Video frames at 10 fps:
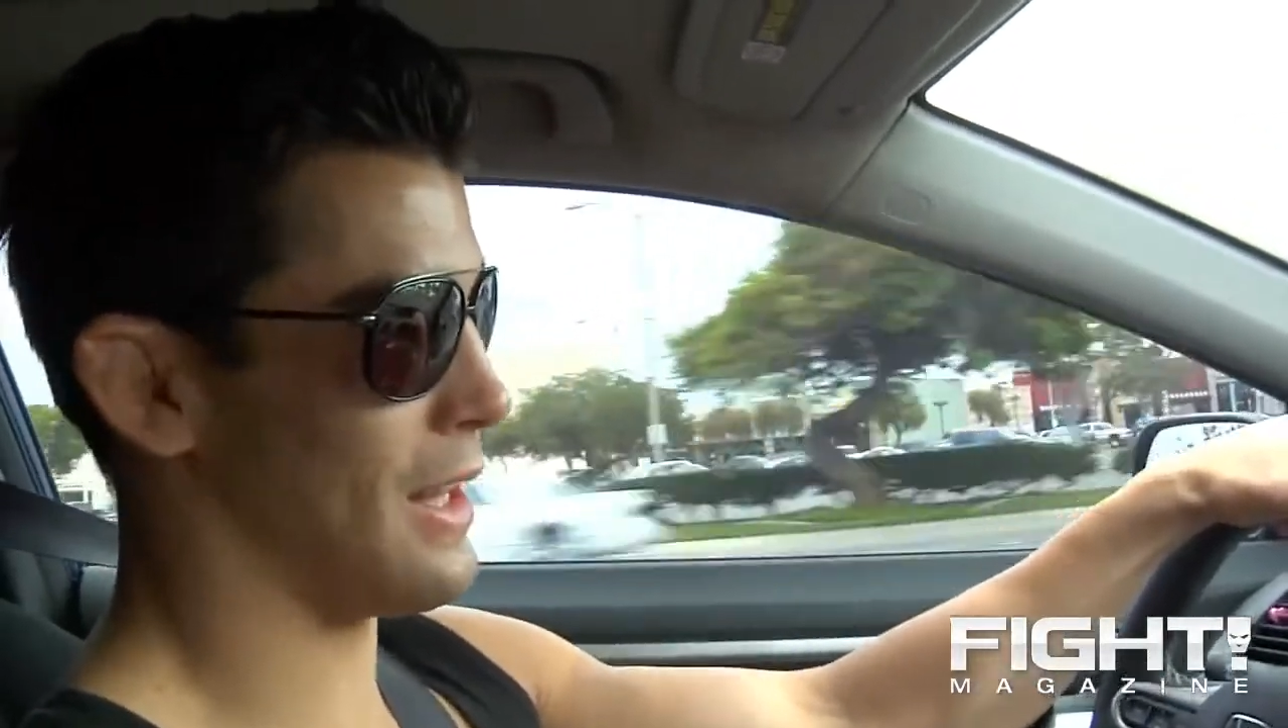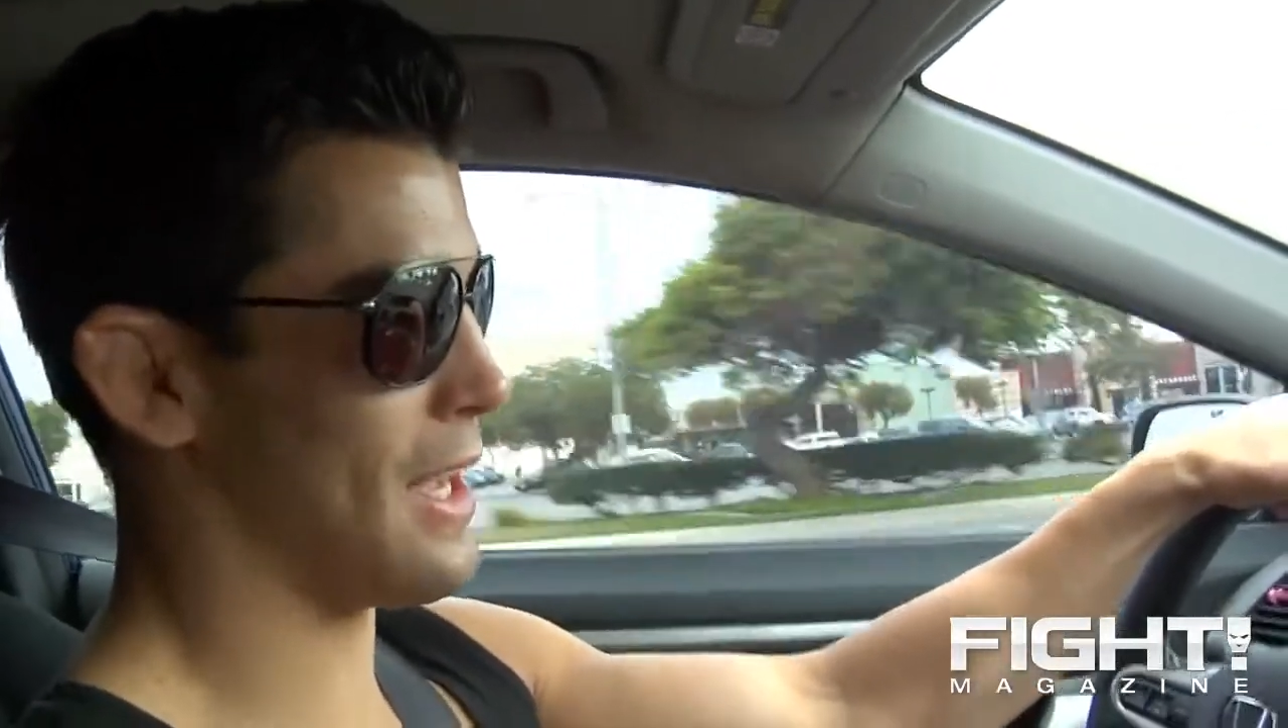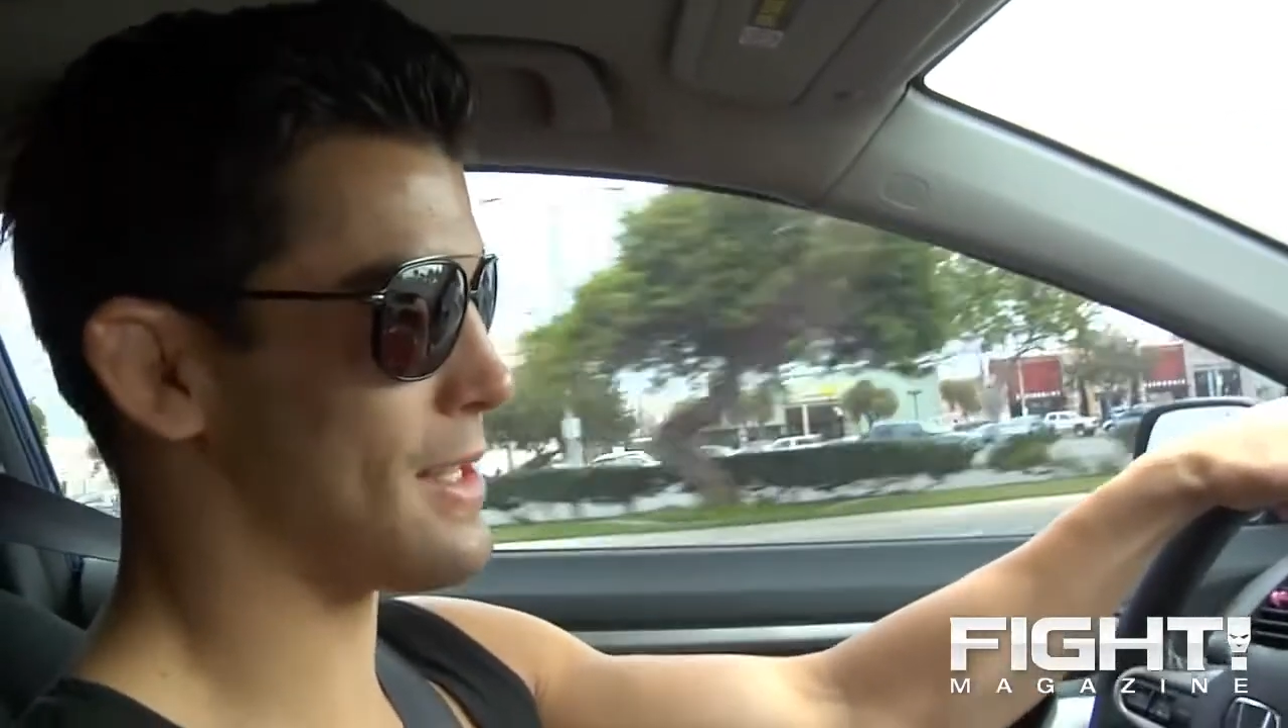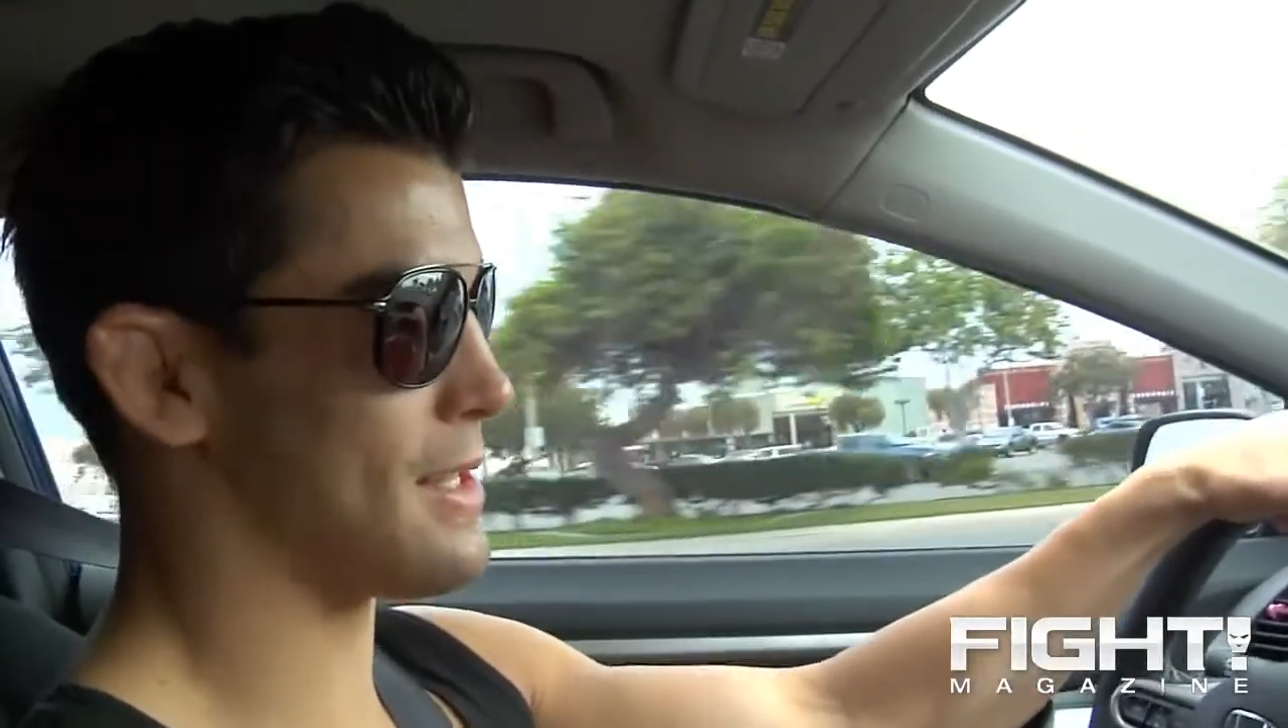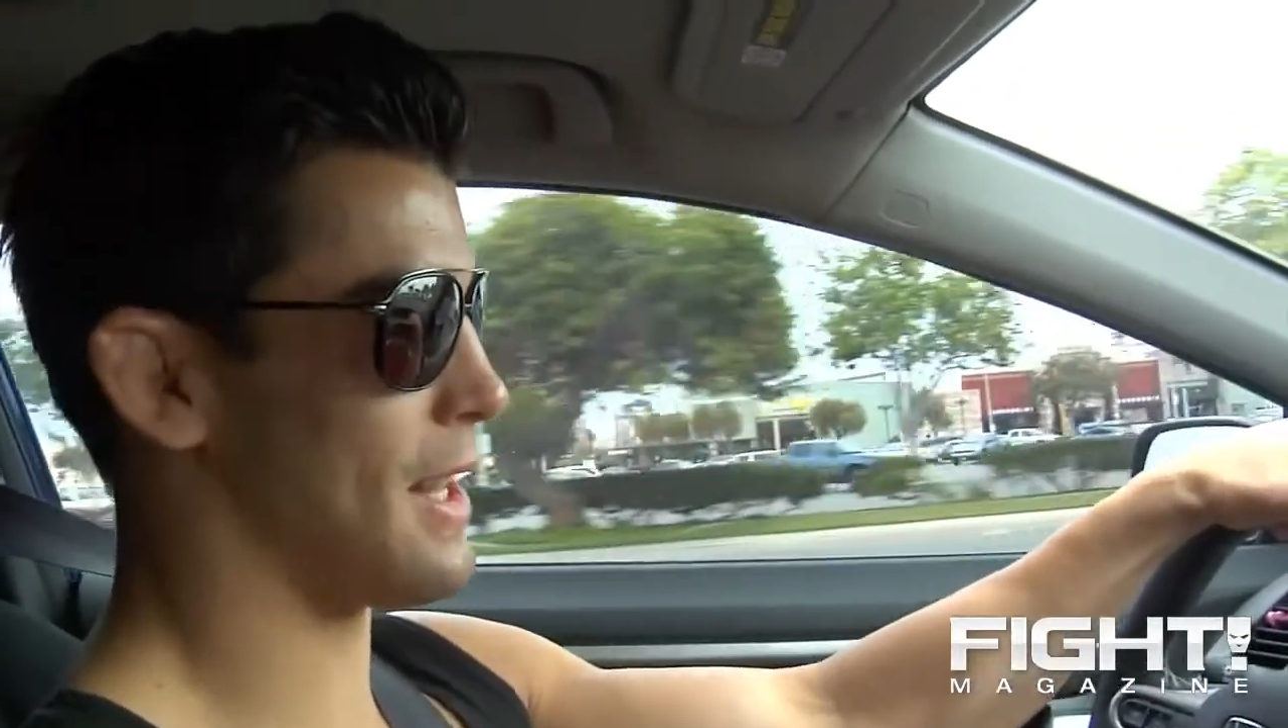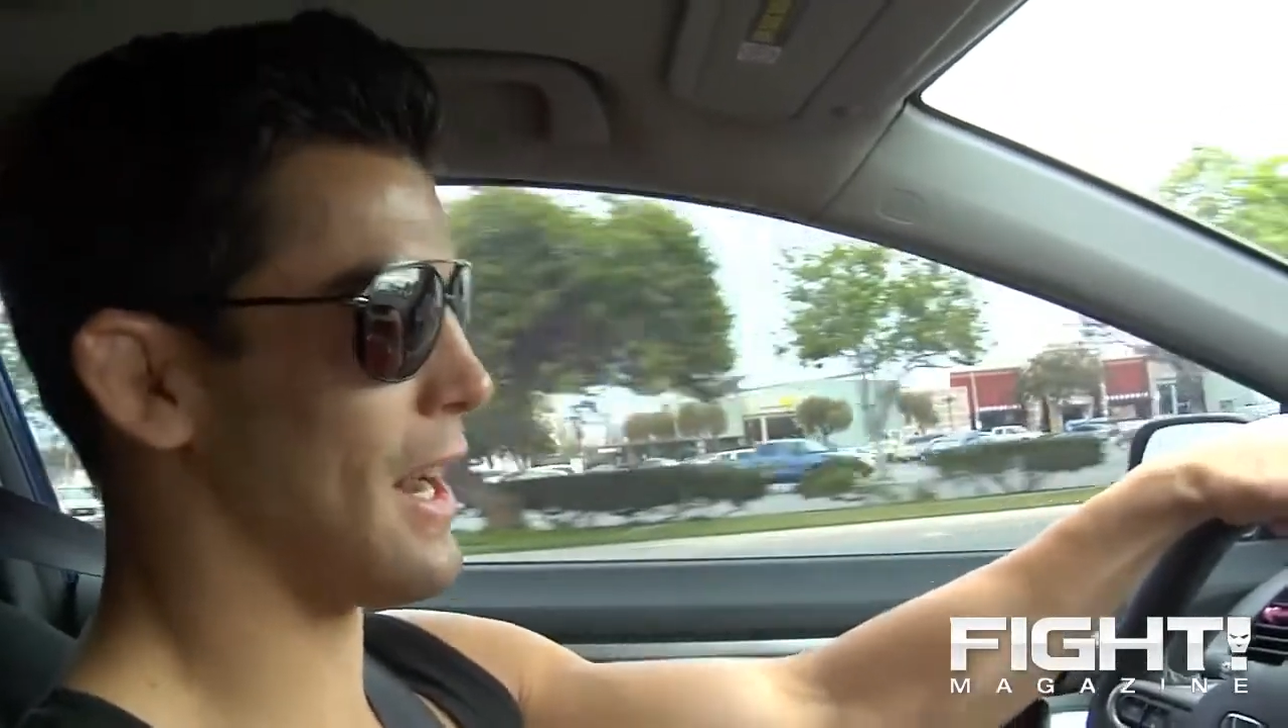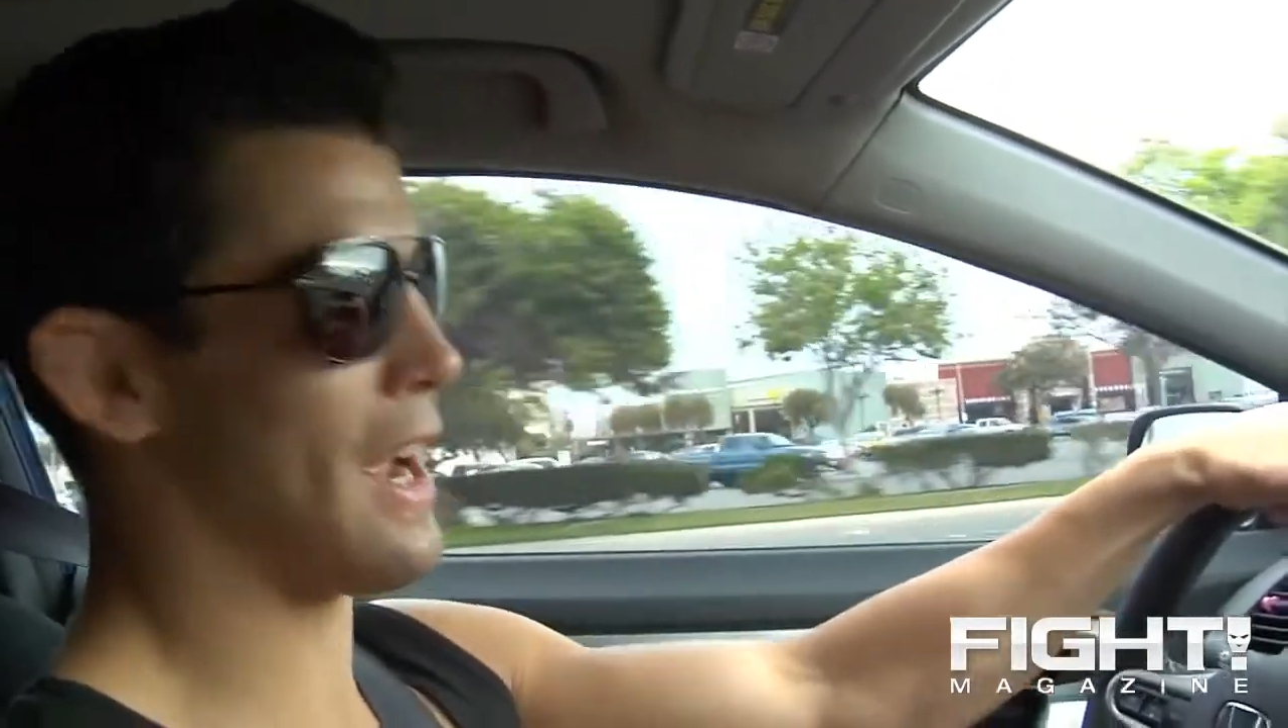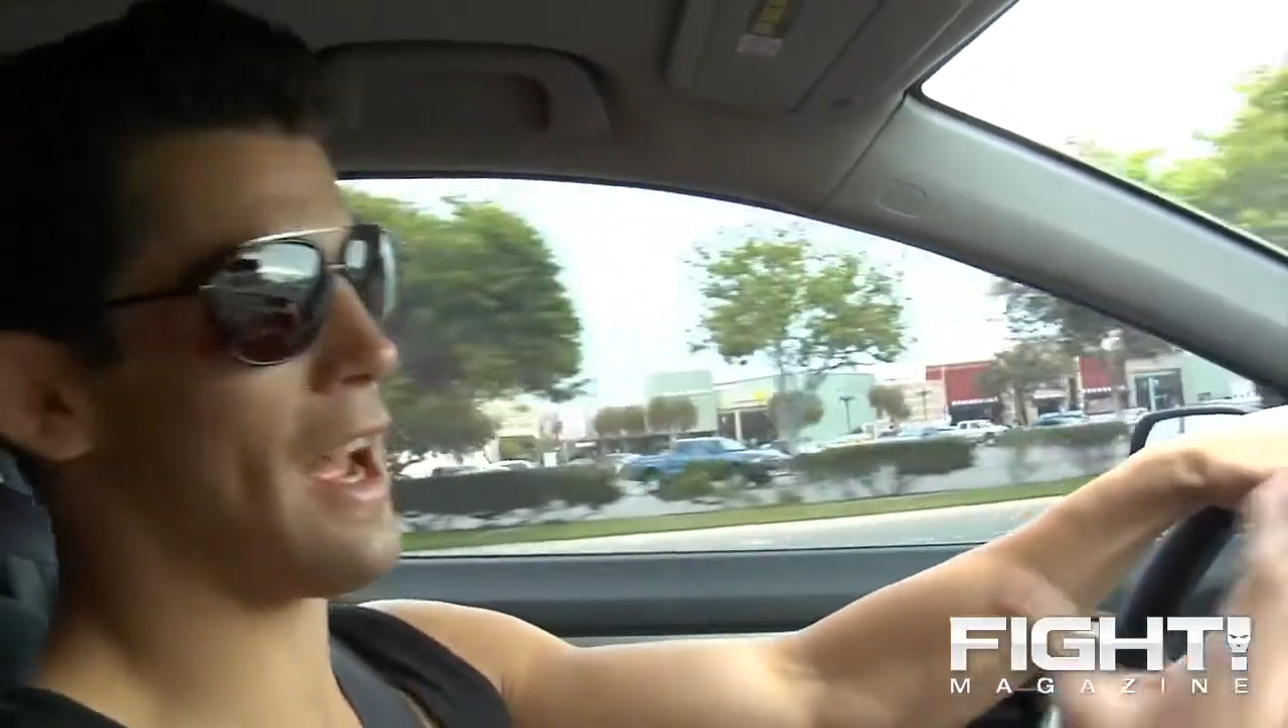less than I